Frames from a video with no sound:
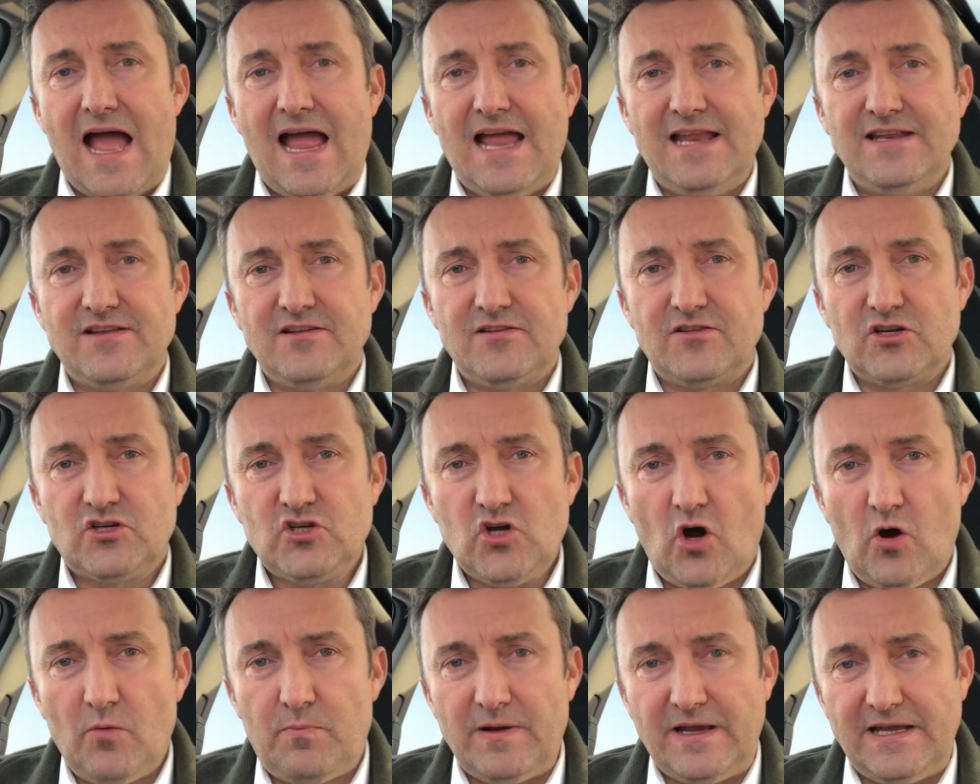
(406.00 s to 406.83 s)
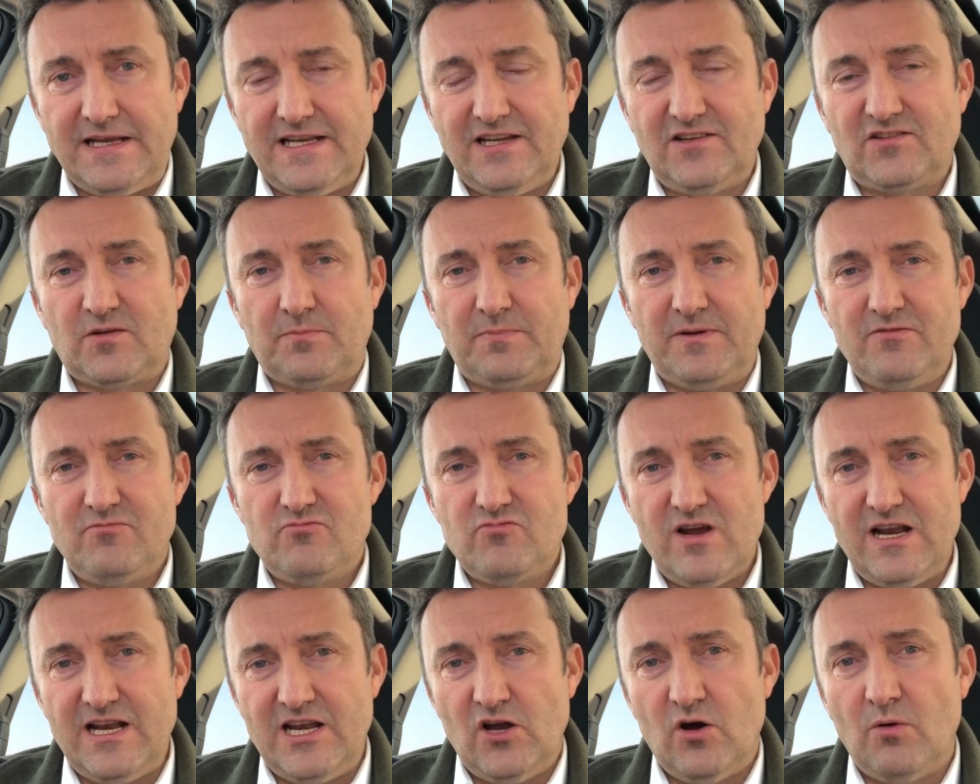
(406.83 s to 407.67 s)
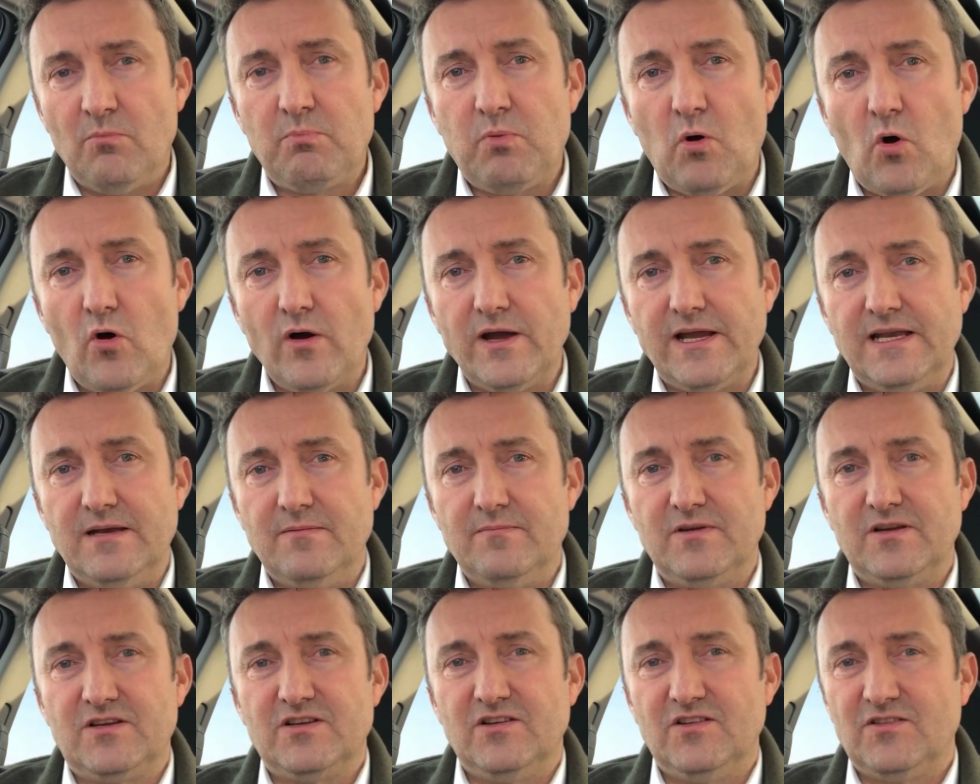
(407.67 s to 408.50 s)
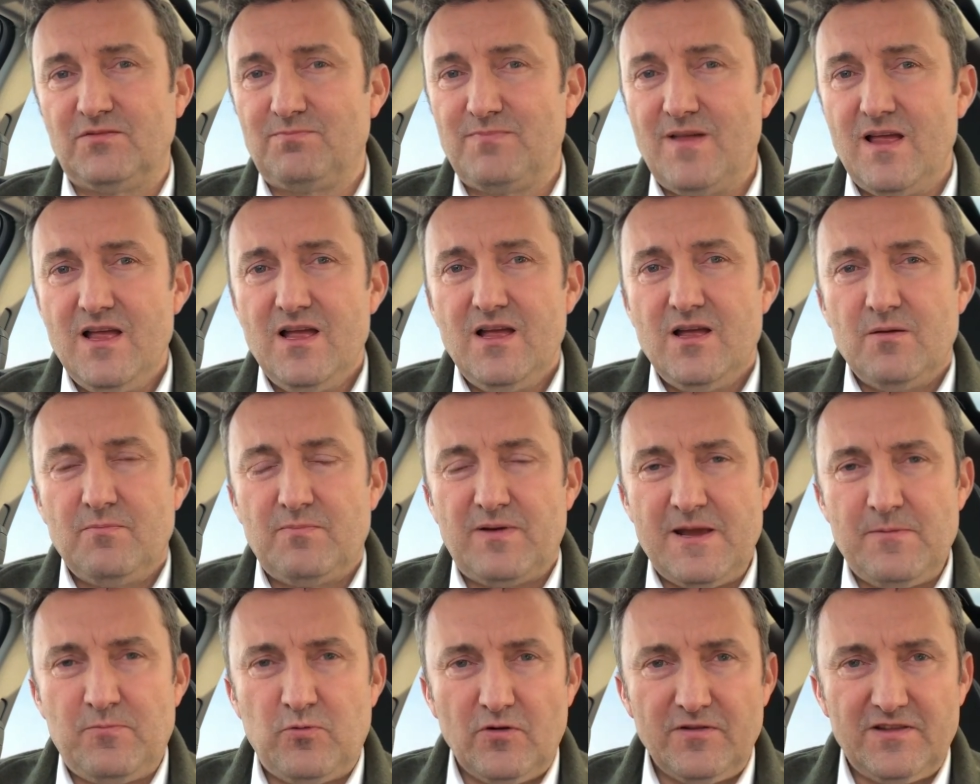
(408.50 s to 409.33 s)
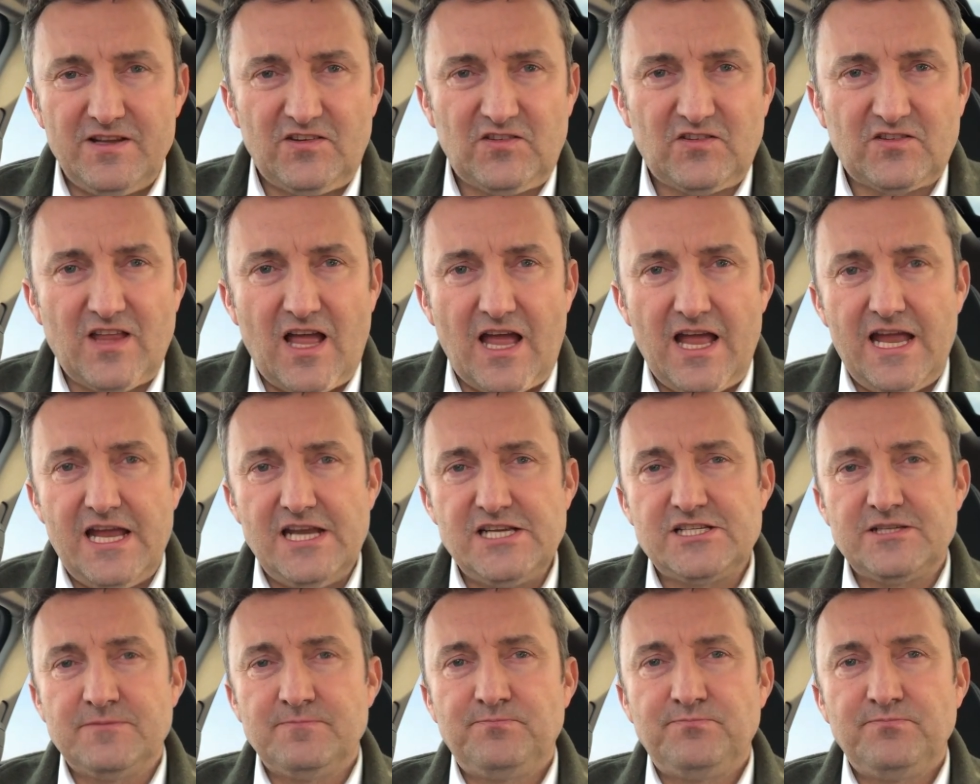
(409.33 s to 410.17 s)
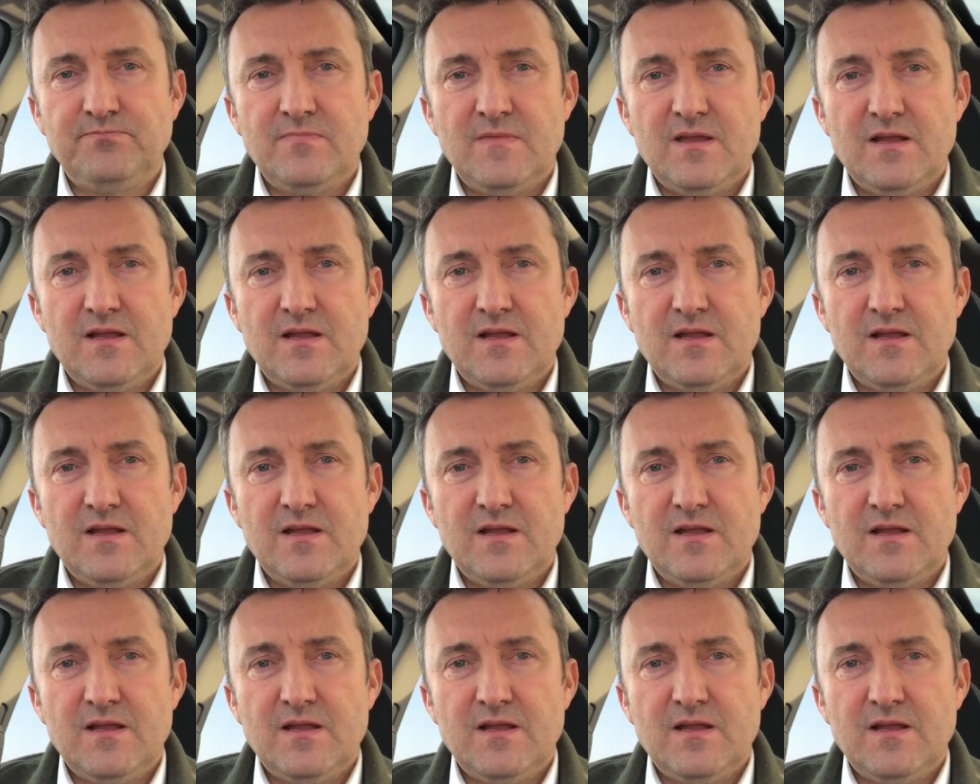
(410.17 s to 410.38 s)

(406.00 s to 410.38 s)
And the copy needs to be really on point because people at this stage,